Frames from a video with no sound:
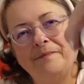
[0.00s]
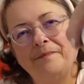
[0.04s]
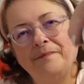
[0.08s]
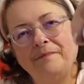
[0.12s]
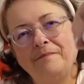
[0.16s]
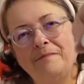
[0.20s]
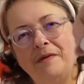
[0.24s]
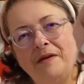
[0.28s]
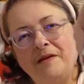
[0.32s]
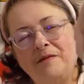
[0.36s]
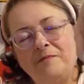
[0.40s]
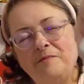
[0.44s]

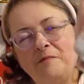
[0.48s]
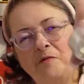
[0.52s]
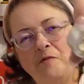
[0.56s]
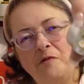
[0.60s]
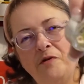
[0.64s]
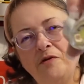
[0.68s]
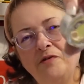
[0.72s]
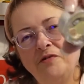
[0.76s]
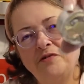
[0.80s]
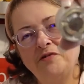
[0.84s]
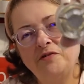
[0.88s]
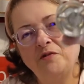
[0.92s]
Makes me
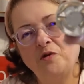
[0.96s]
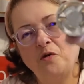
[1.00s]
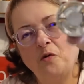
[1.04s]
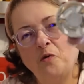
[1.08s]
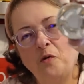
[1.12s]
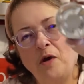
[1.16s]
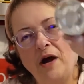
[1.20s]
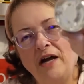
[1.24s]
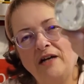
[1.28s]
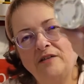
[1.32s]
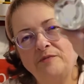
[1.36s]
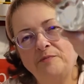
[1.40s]
wonder, is there a
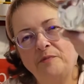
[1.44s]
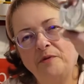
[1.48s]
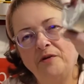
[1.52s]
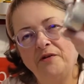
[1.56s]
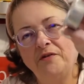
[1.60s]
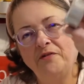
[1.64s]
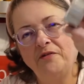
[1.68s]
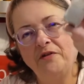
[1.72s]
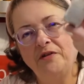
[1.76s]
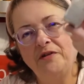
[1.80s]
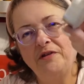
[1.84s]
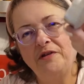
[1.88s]
wax
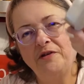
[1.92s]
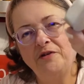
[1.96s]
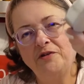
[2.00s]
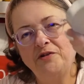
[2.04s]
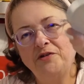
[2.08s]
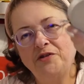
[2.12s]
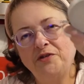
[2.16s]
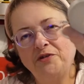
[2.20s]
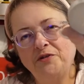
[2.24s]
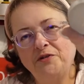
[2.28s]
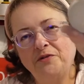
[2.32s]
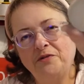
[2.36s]
burner in there
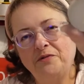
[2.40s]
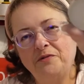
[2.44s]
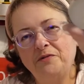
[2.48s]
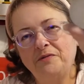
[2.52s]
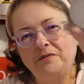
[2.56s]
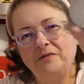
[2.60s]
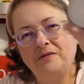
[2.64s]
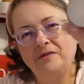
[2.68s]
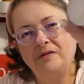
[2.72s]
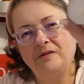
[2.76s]
too?